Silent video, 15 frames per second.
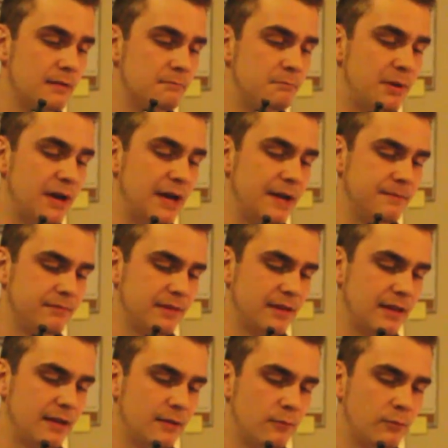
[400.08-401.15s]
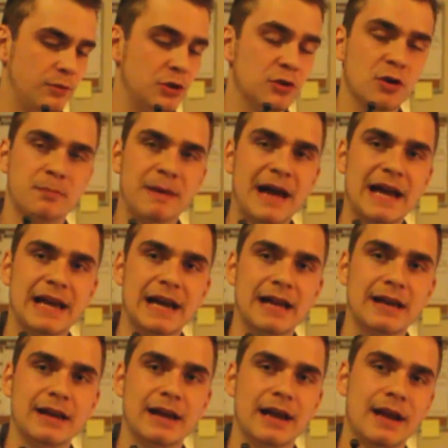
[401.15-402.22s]
But you look back
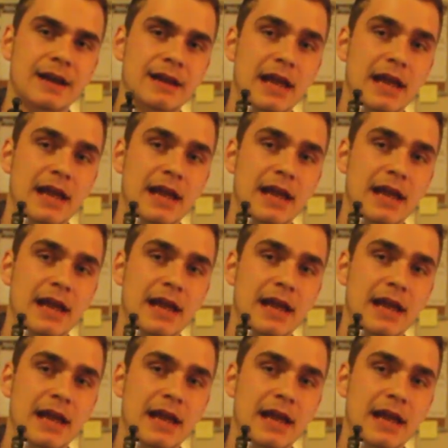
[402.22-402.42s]
at it and